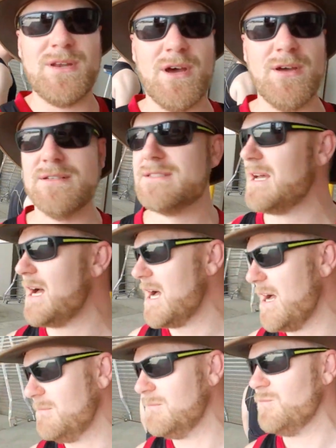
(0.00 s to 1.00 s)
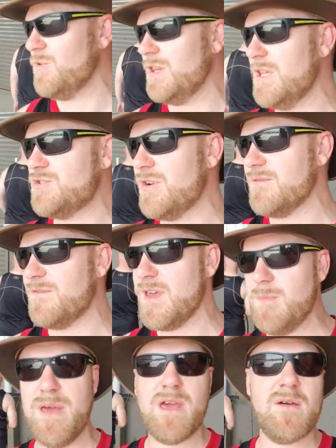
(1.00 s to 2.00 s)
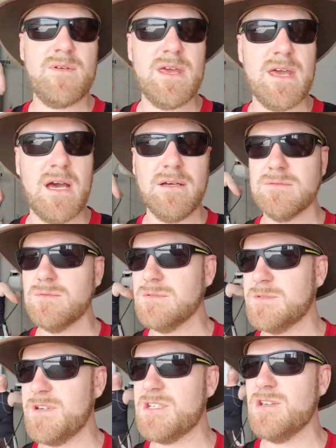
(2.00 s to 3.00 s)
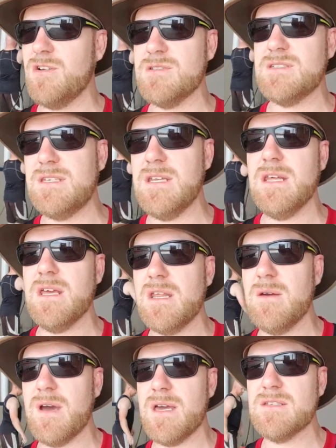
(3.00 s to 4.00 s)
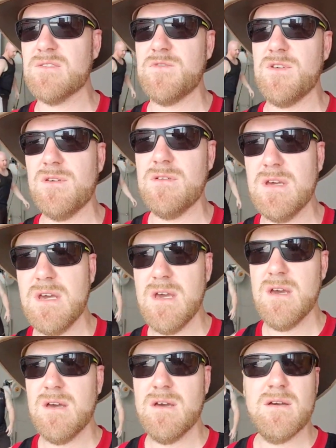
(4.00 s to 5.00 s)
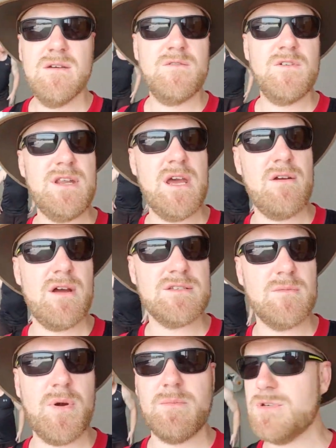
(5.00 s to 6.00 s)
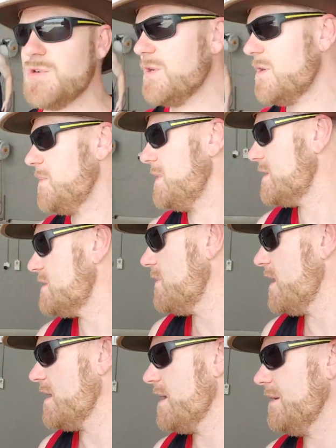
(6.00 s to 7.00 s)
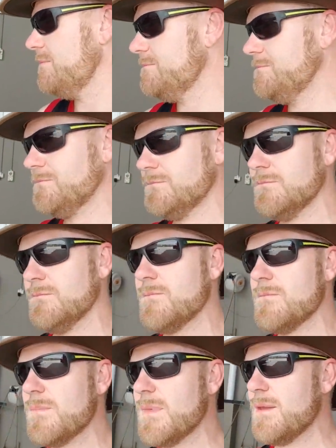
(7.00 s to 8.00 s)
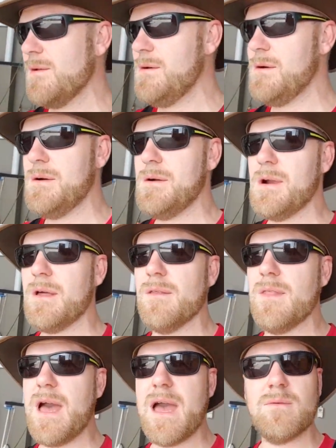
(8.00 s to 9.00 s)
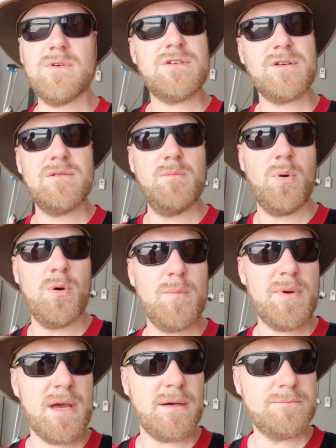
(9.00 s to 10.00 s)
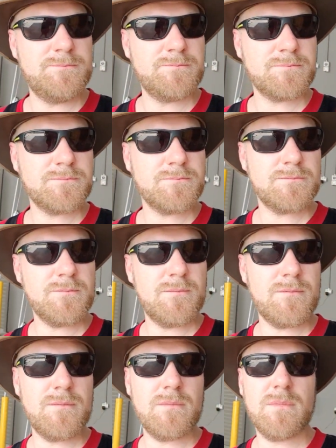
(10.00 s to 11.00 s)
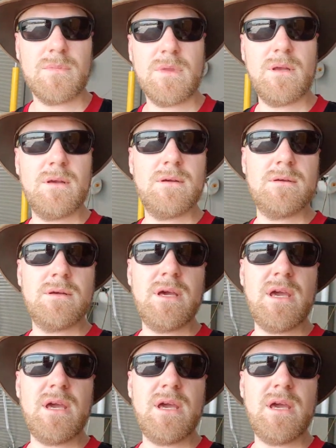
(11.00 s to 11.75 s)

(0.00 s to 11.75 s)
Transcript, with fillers: don't really drink VB over here, especially not in Sydney. Anyways, a few daros will probably drink it, but that's about it. Other than that, we're drinking porter beer. Porter beer?